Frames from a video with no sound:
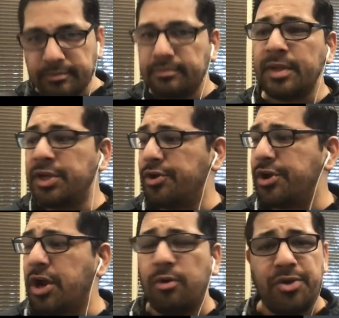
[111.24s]
here you
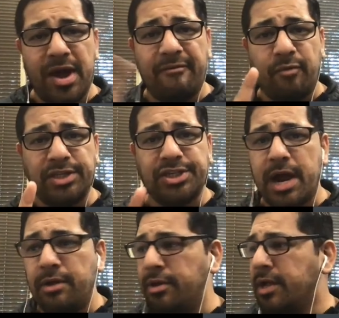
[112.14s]
go. You have one
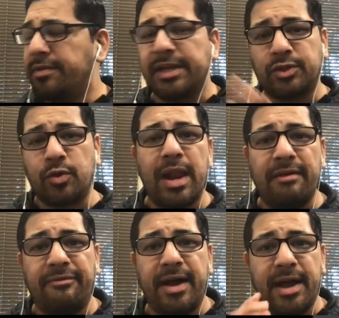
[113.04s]
child that's a
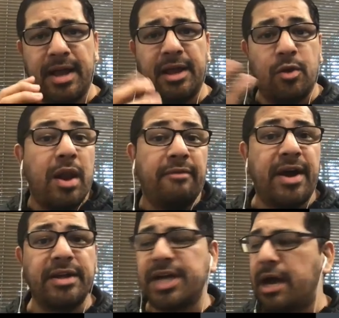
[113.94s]

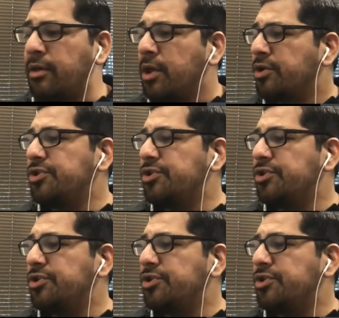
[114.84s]
qualifying child.